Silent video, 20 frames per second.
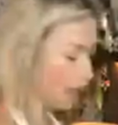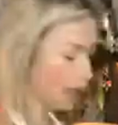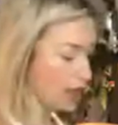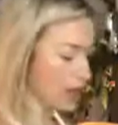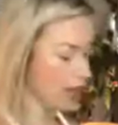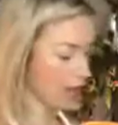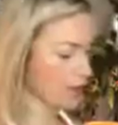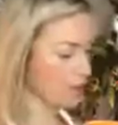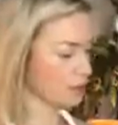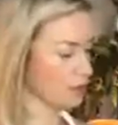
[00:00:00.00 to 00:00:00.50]
I
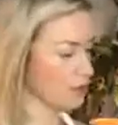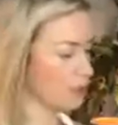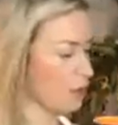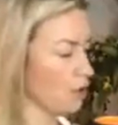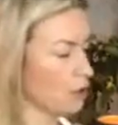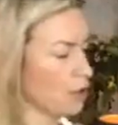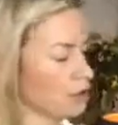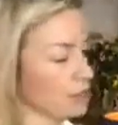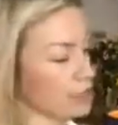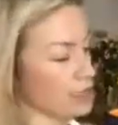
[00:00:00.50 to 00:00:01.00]
have
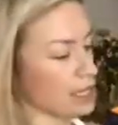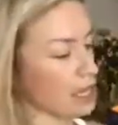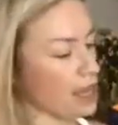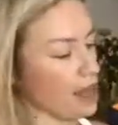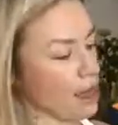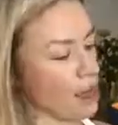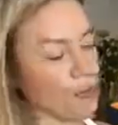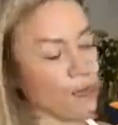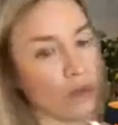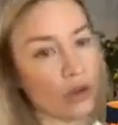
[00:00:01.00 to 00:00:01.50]
got
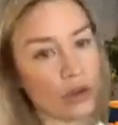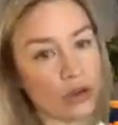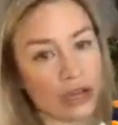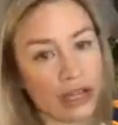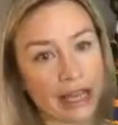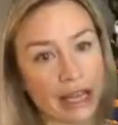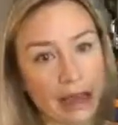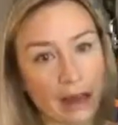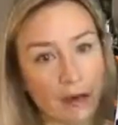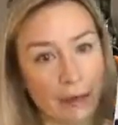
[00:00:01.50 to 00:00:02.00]
raw
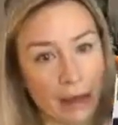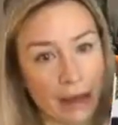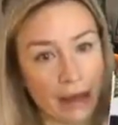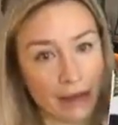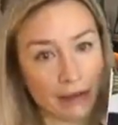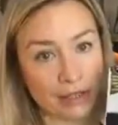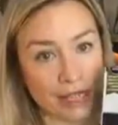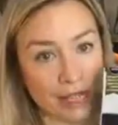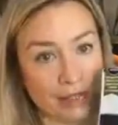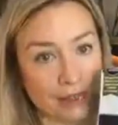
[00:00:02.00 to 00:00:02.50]
cacao
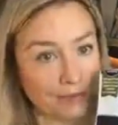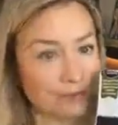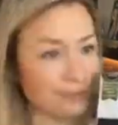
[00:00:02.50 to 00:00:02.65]
powder.